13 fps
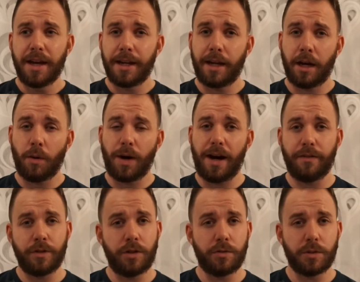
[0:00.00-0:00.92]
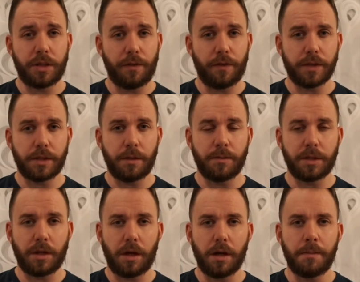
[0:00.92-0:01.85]
Now I haven't used it for some
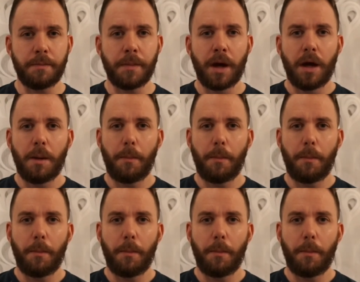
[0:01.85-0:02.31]
time,